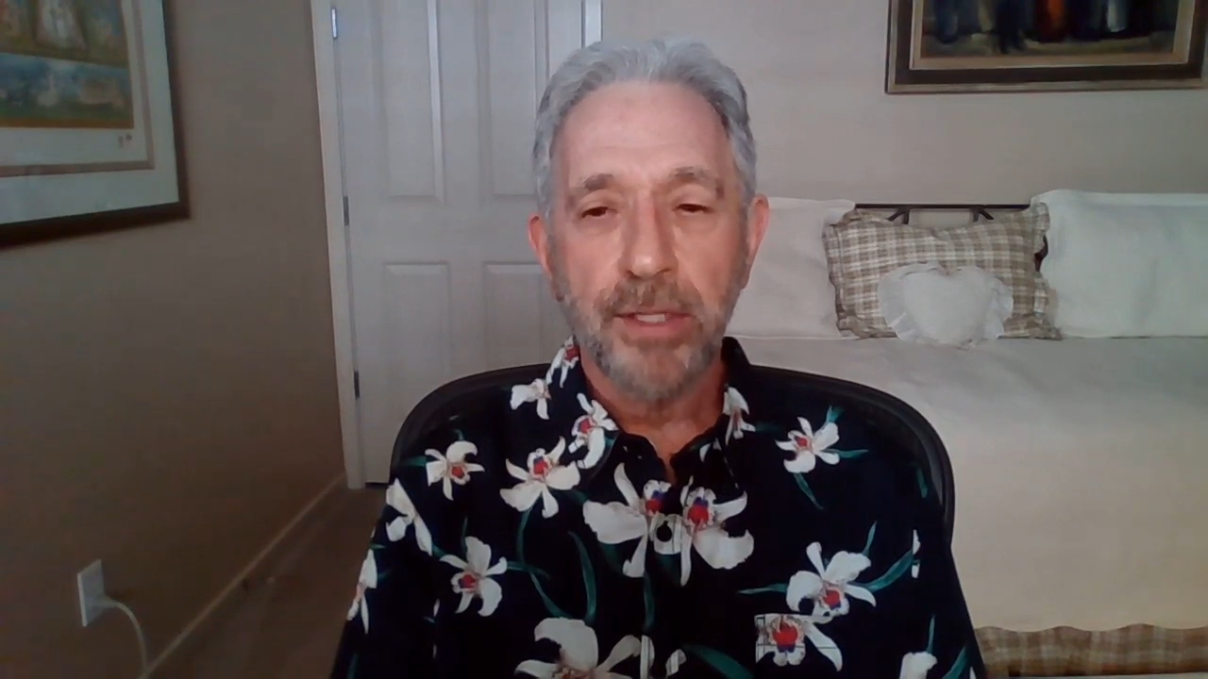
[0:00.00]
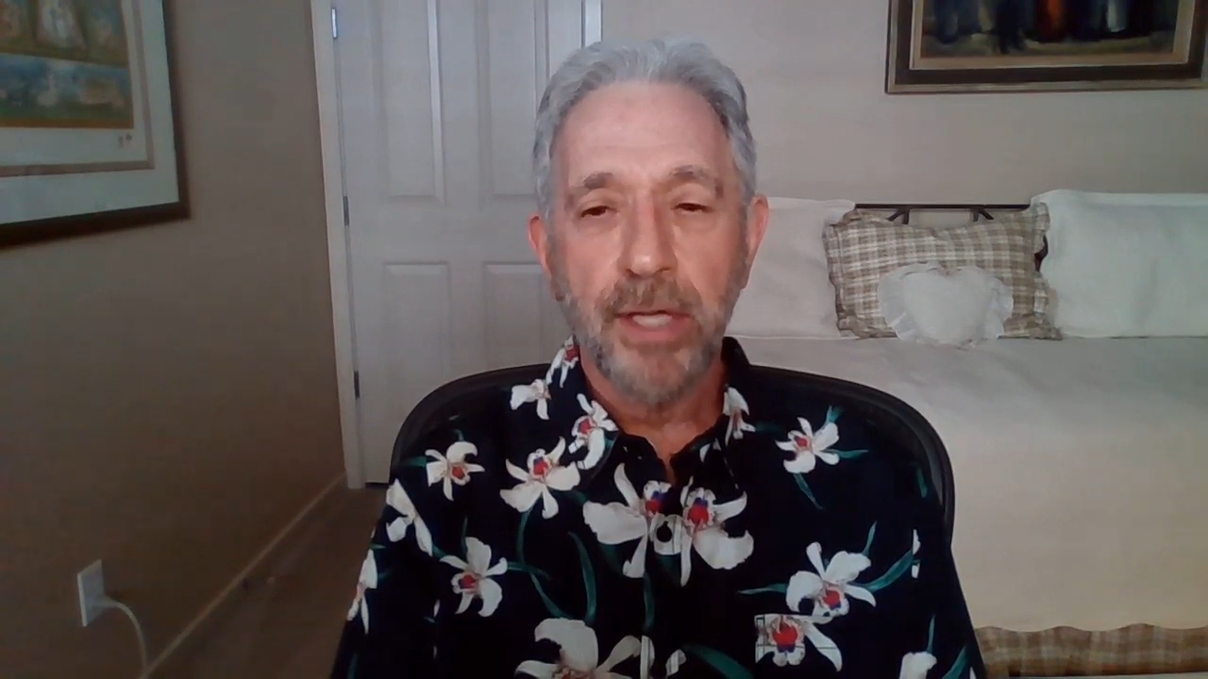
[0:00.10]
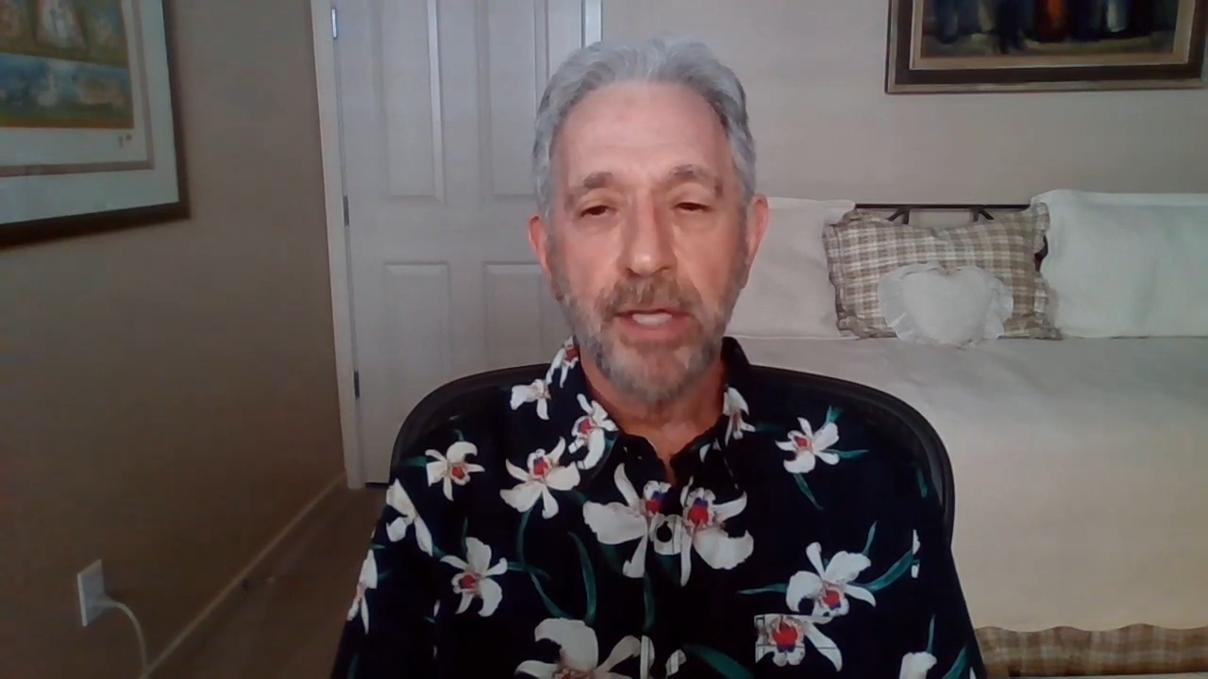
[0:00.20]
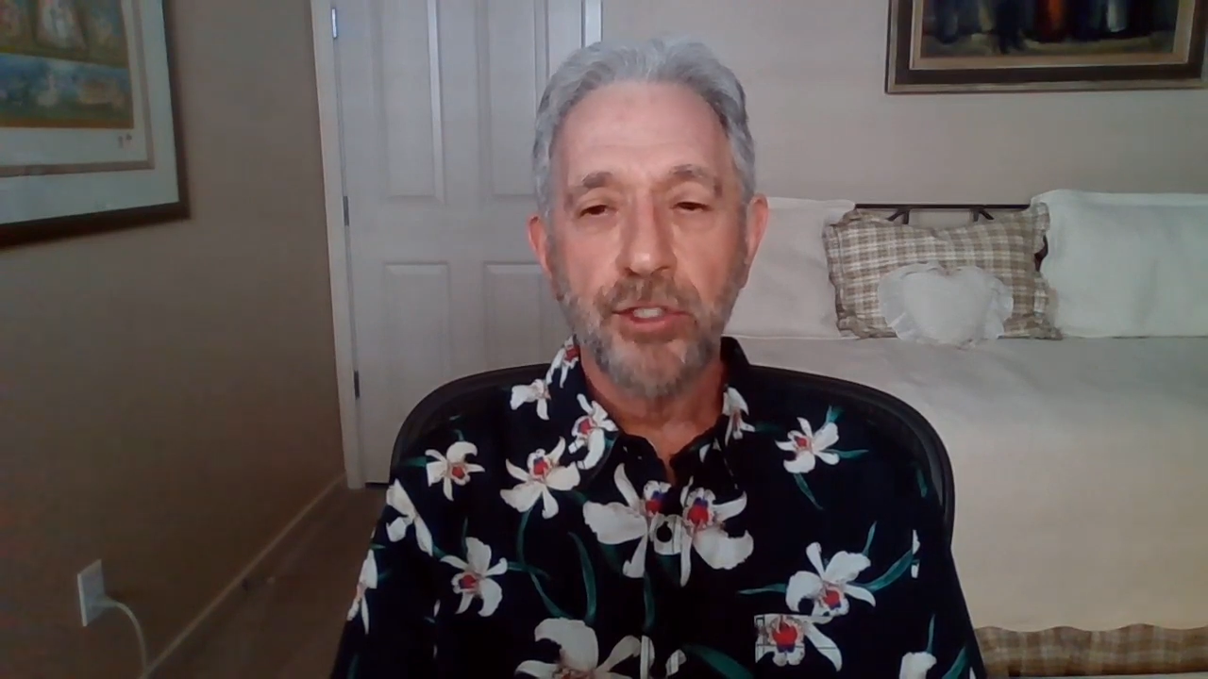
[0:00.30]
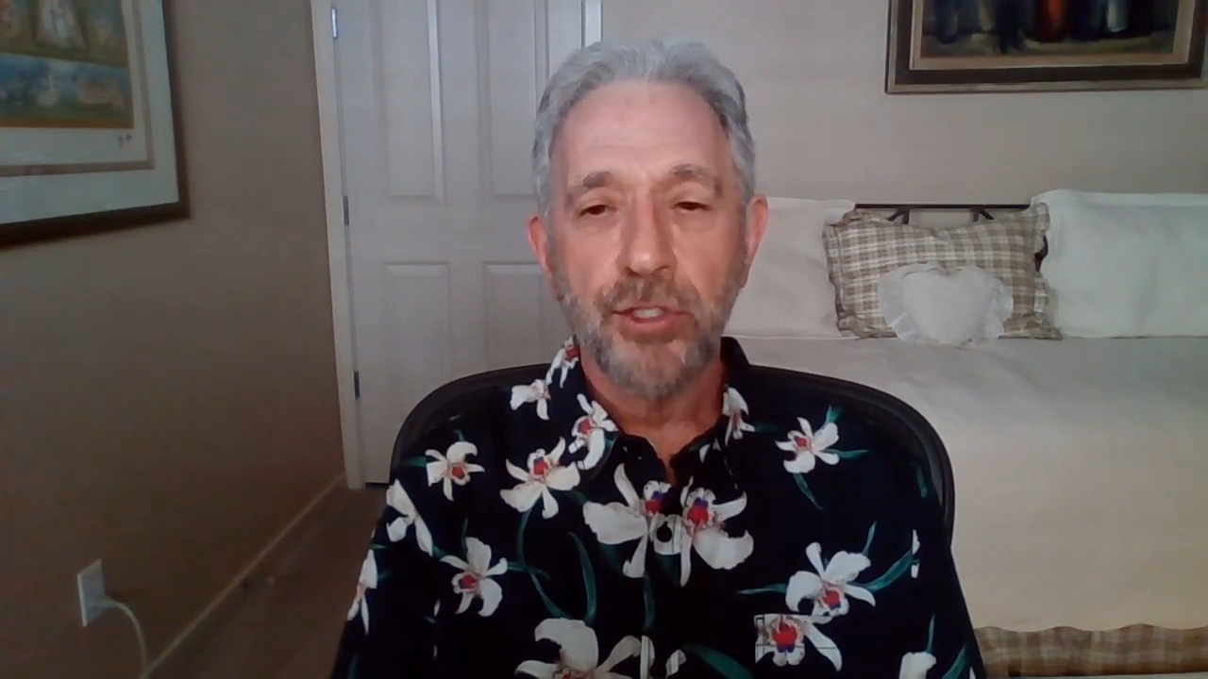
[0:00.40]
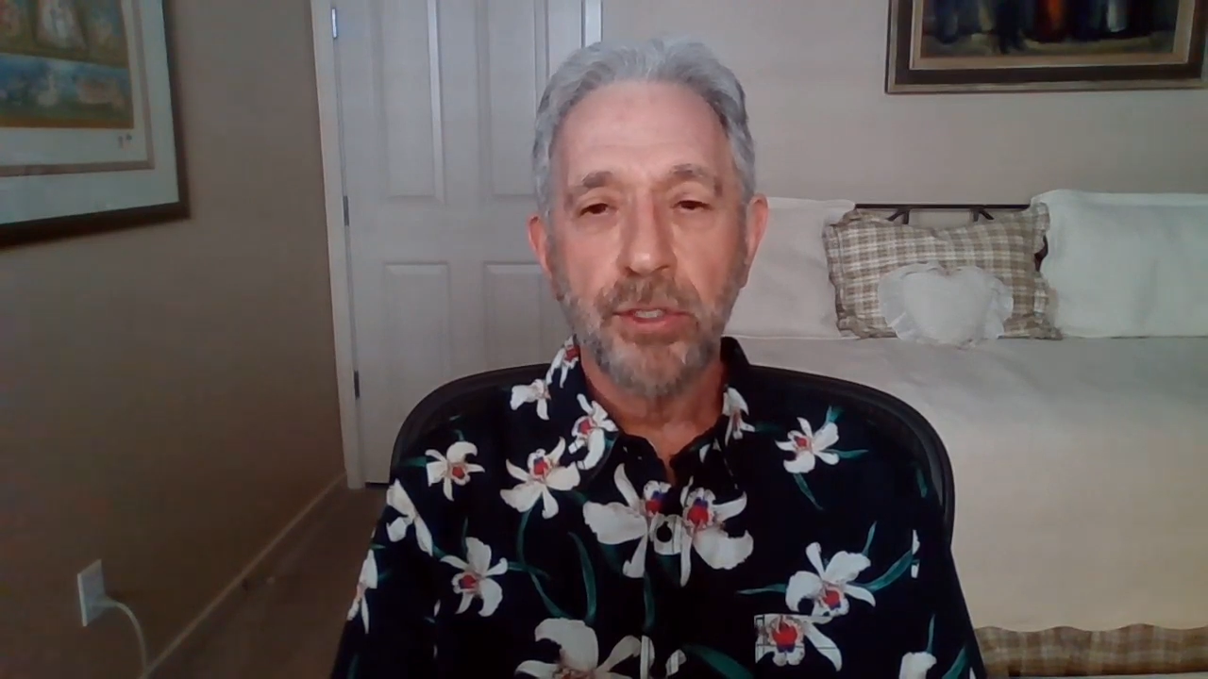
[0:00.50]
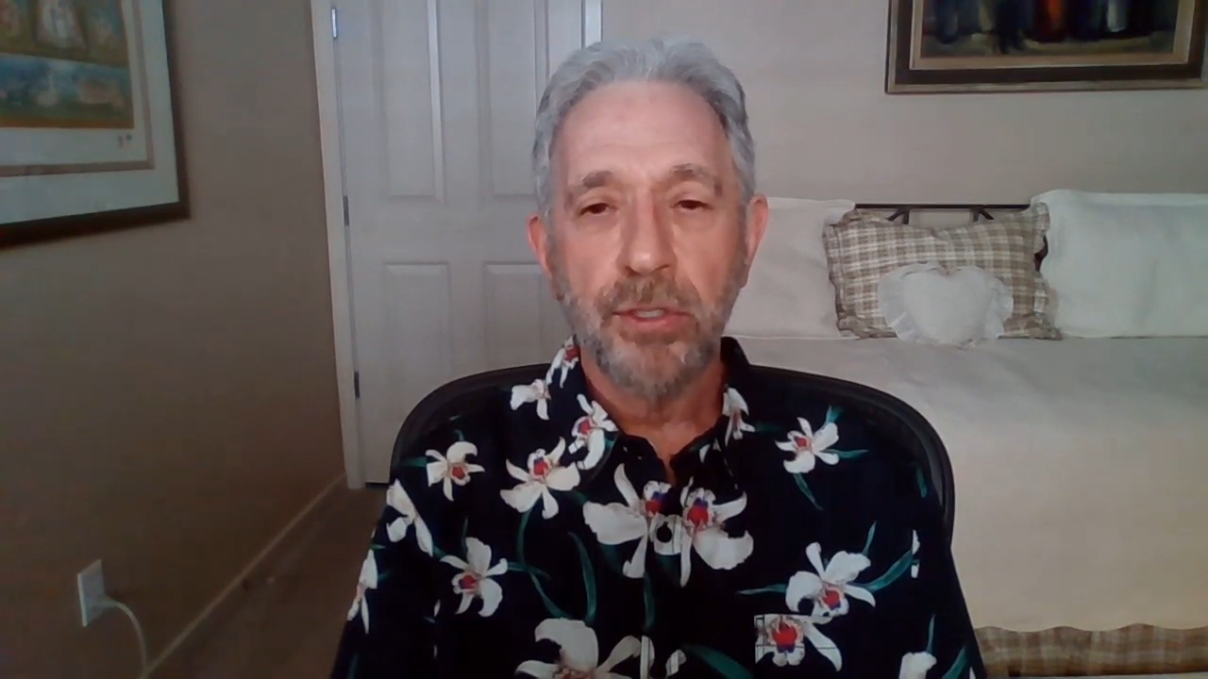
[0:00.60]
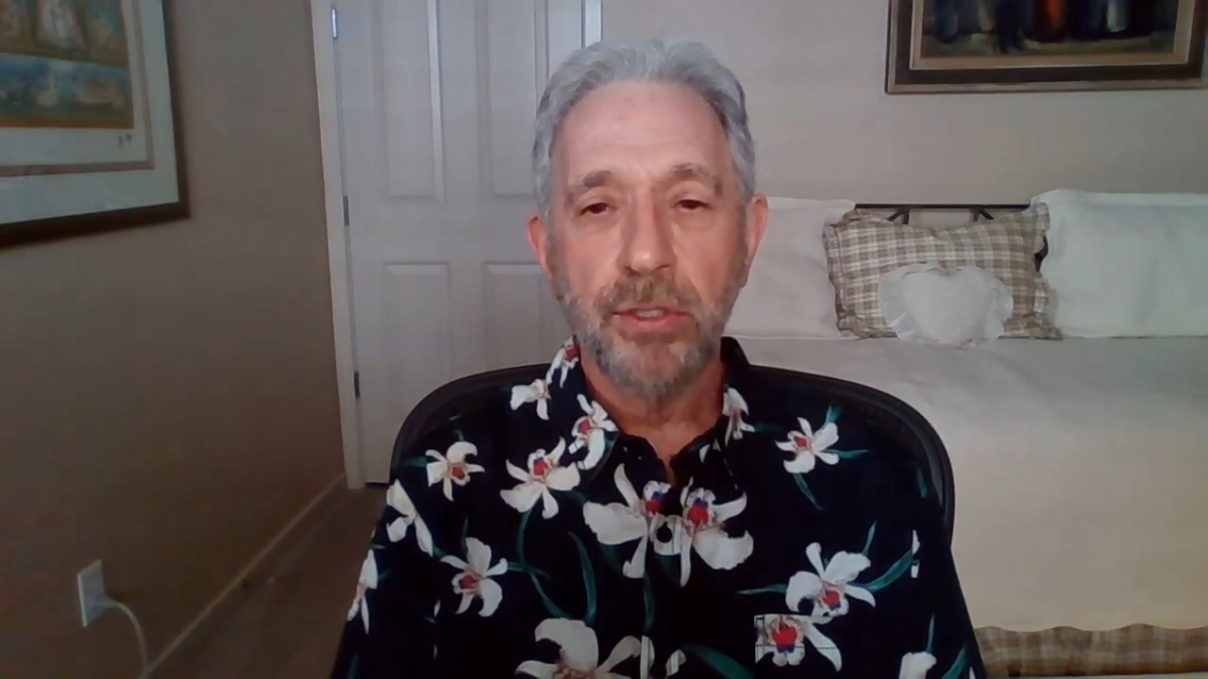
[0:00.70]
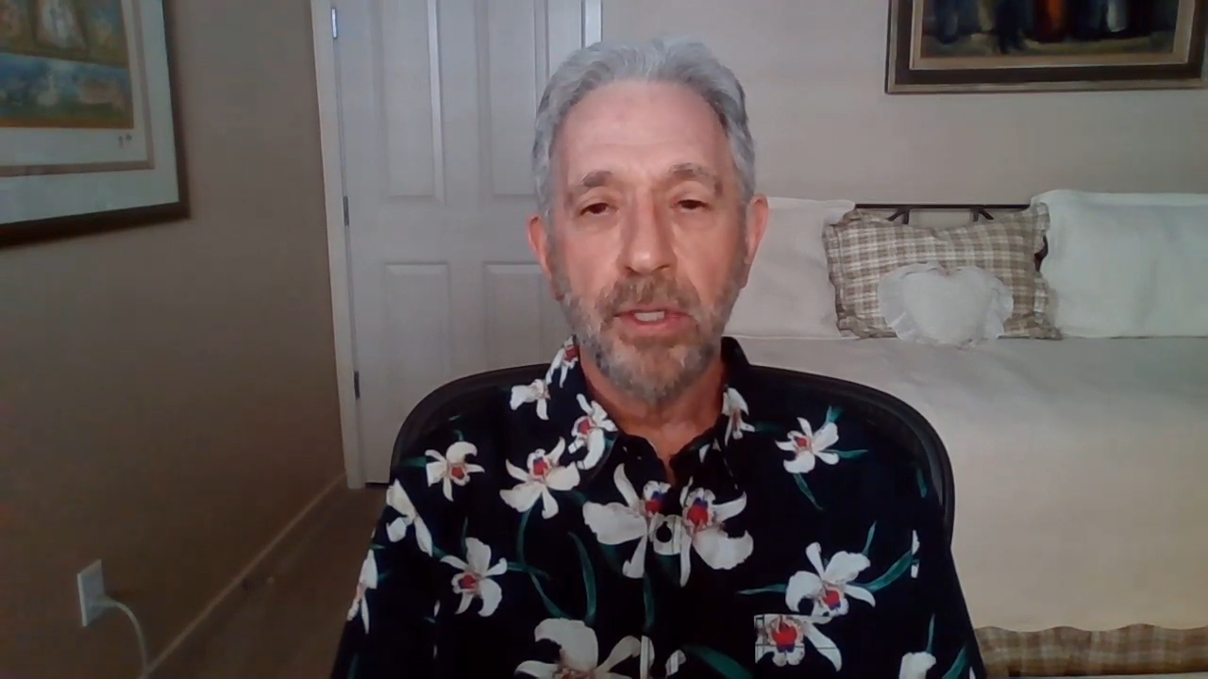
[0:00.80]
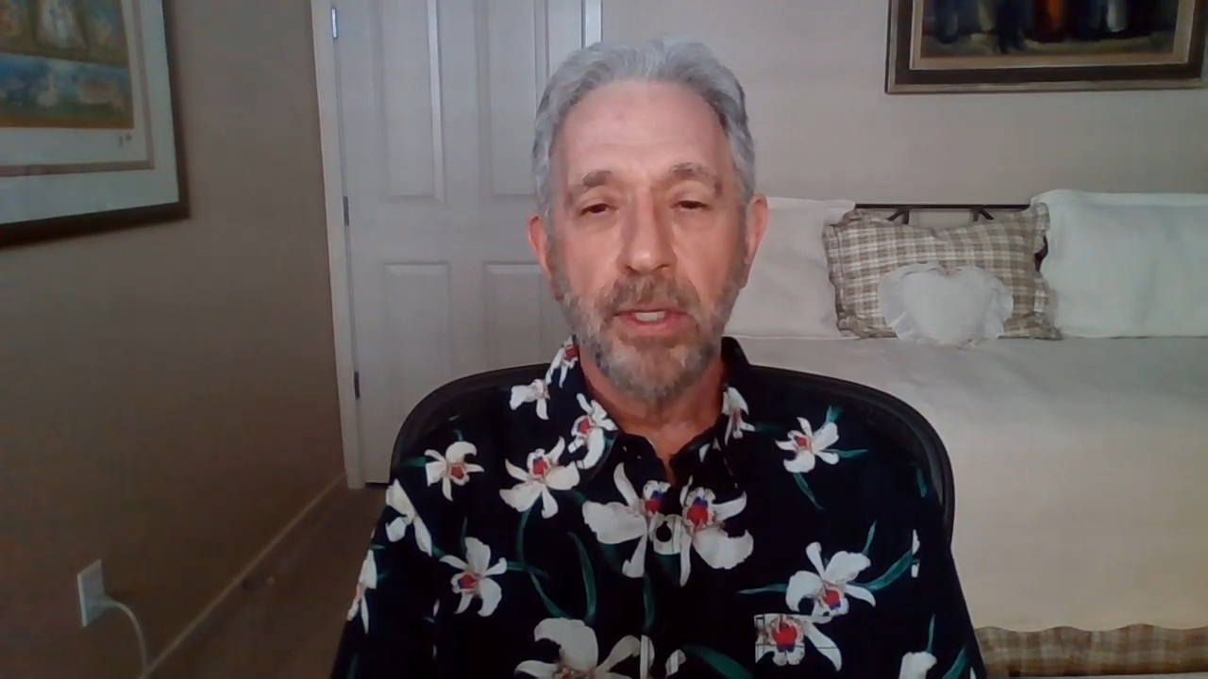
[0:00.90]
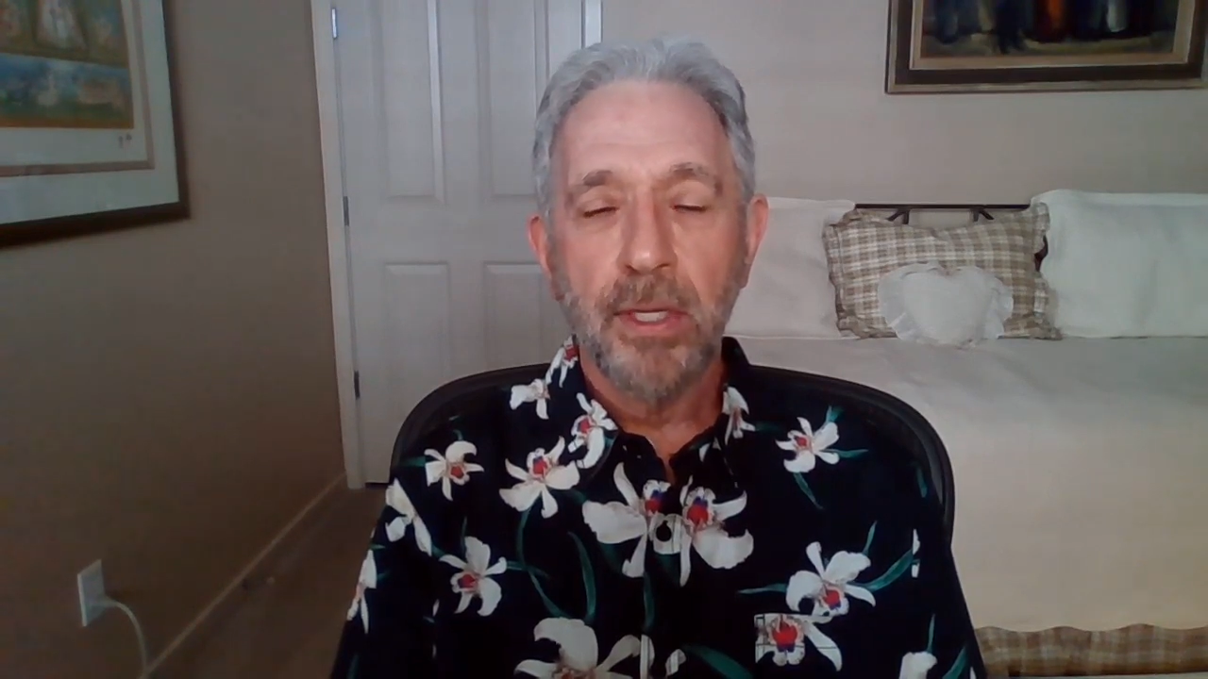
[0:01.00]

attention